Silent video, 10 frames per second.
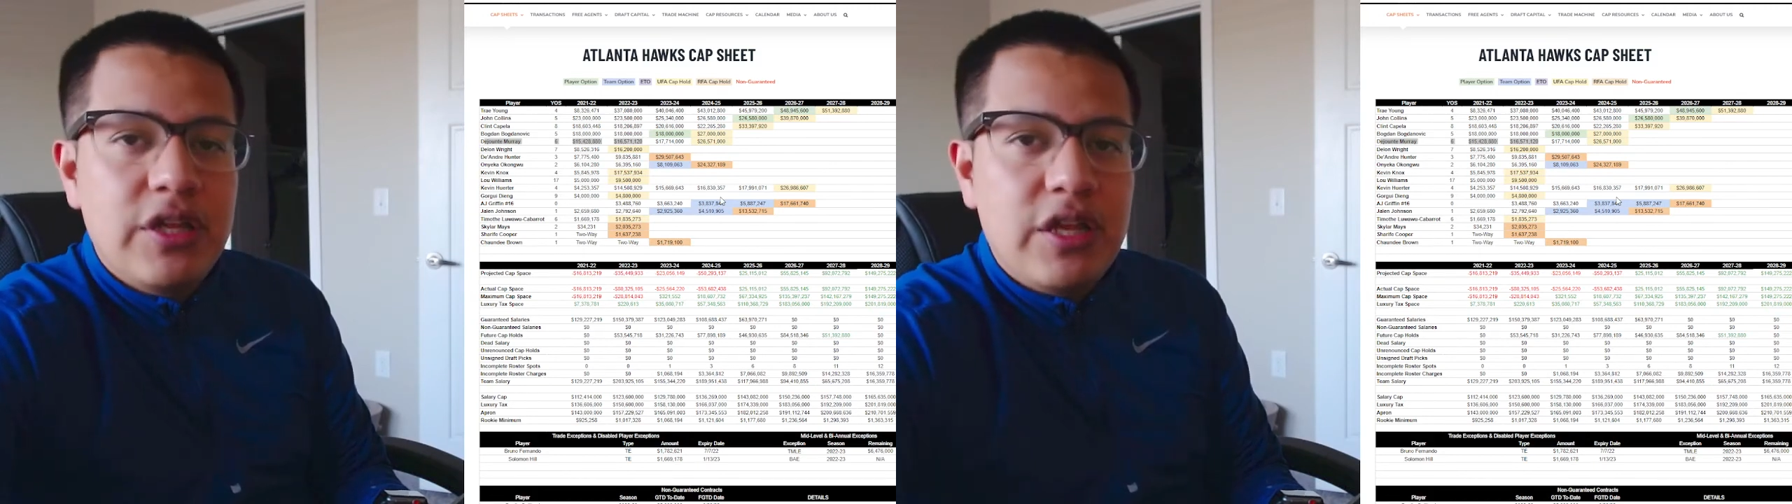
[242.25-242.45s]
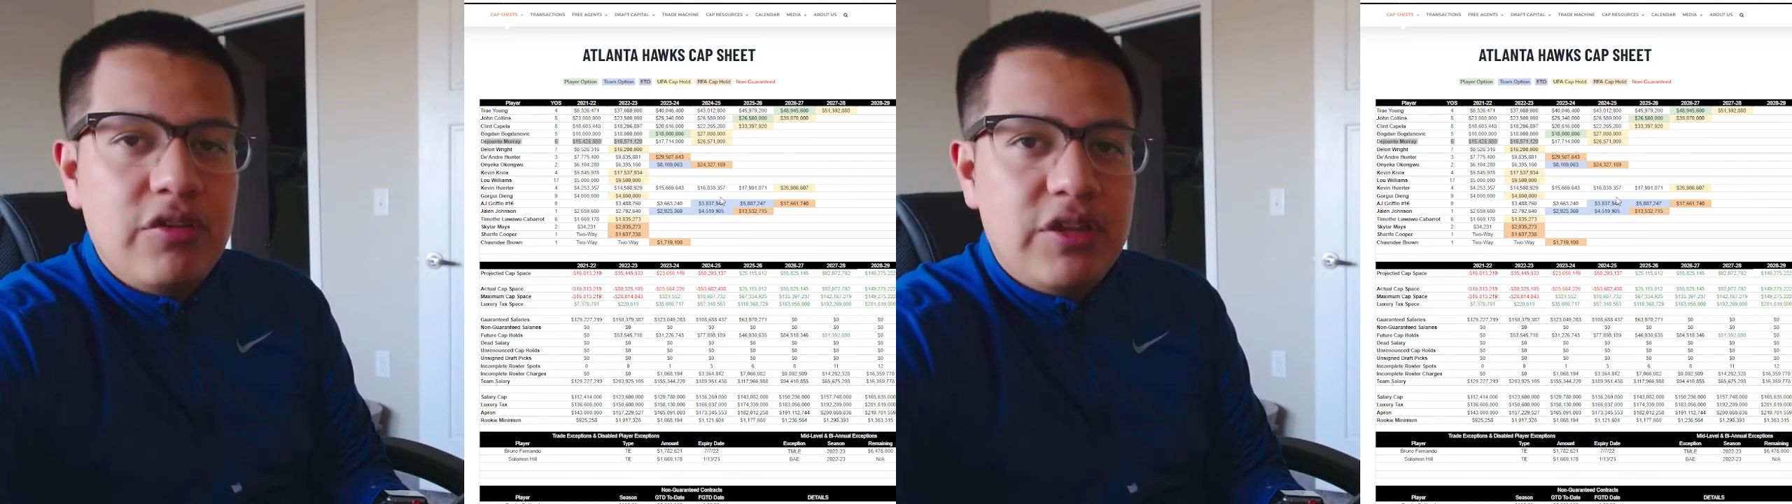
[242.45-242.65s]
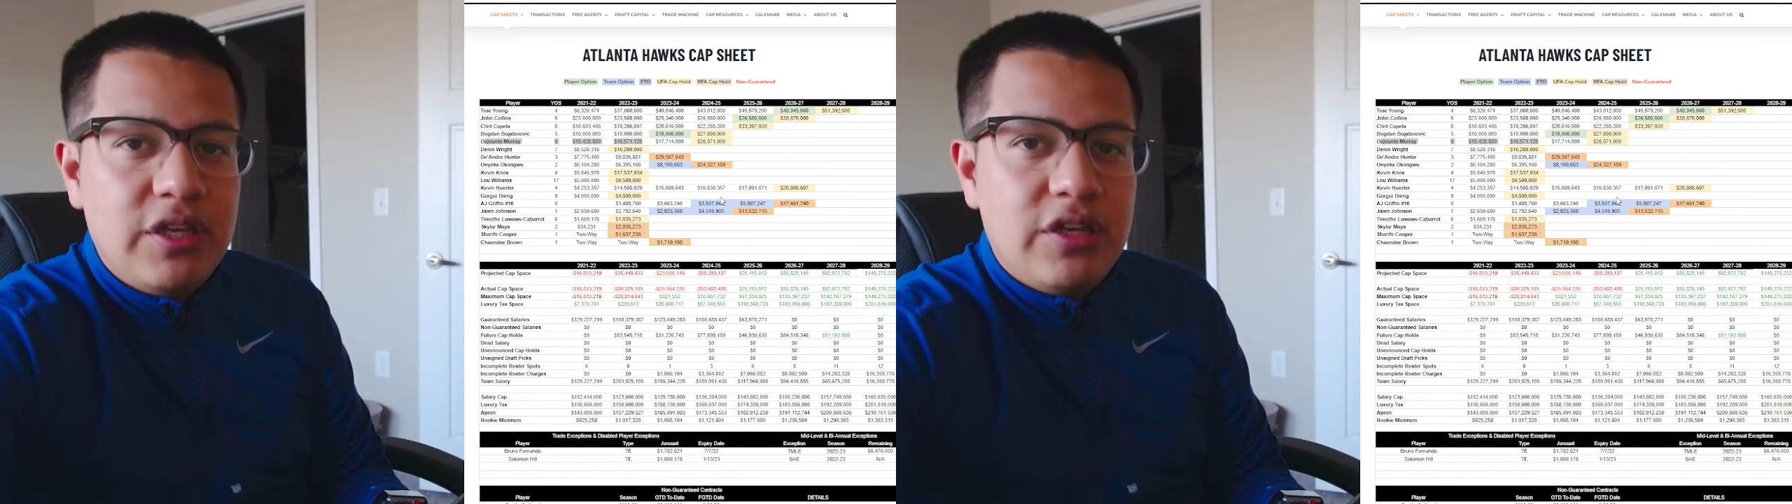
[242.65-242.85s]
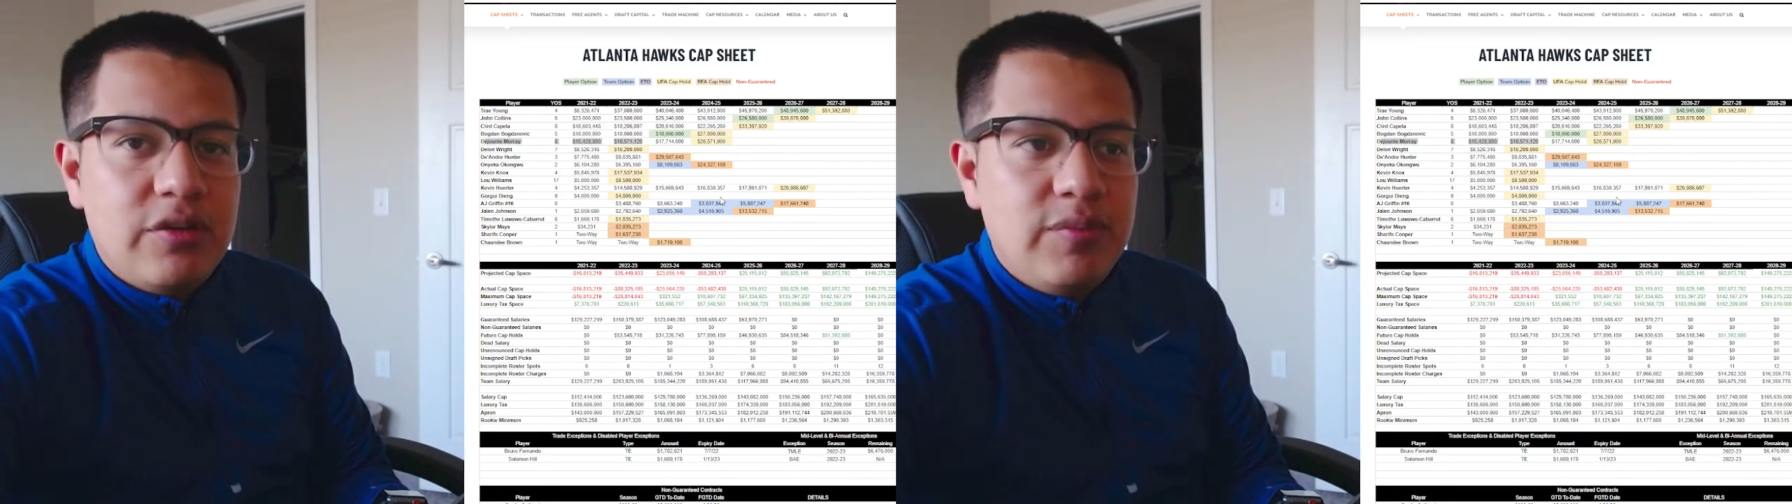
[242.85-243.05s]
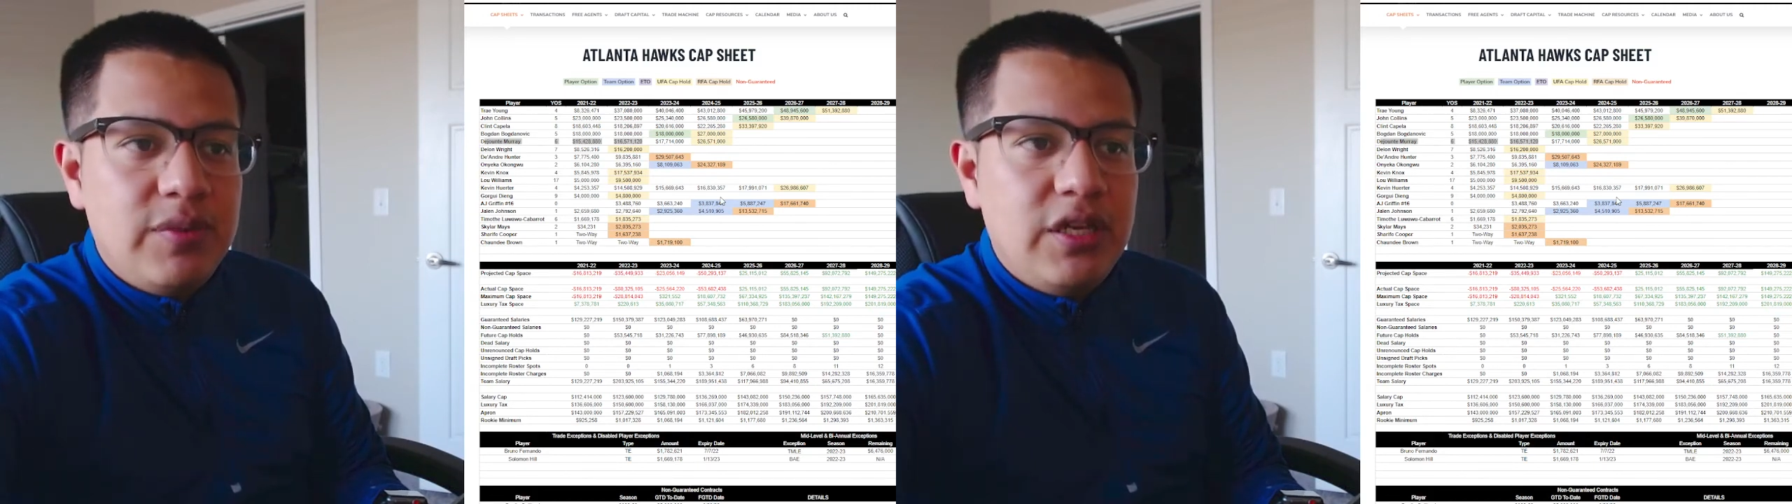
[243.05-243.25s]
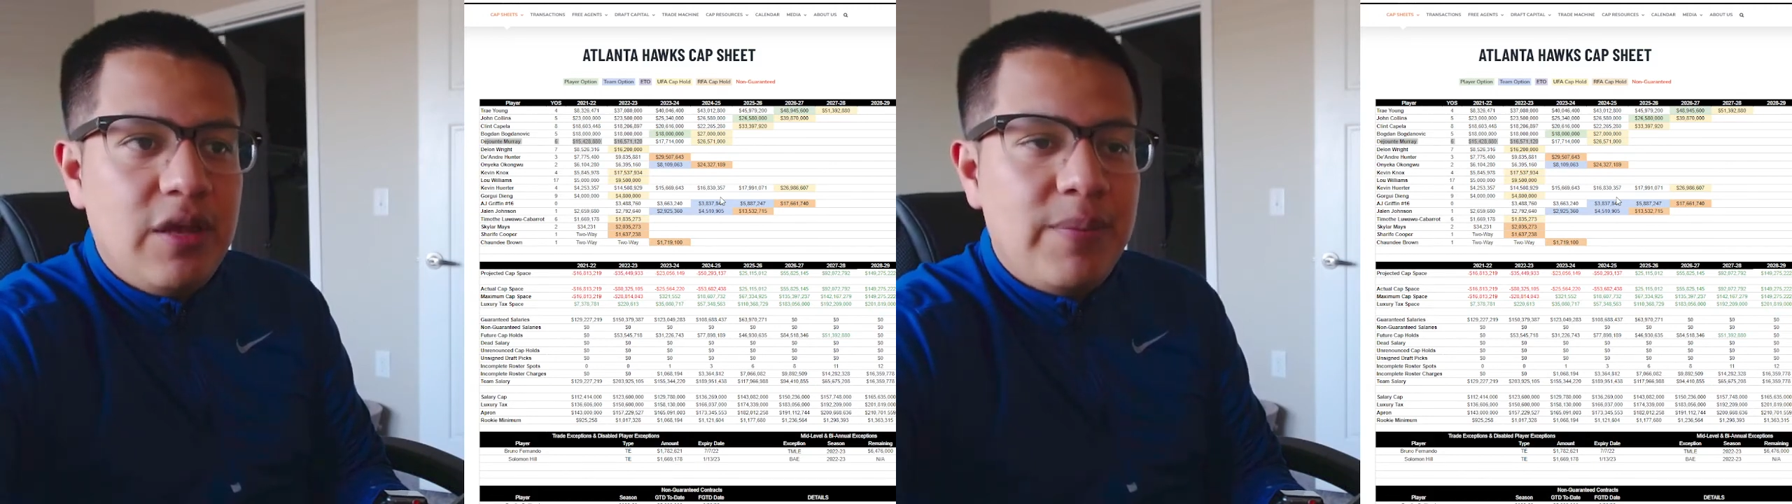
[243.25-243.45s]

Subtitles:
that you think could be a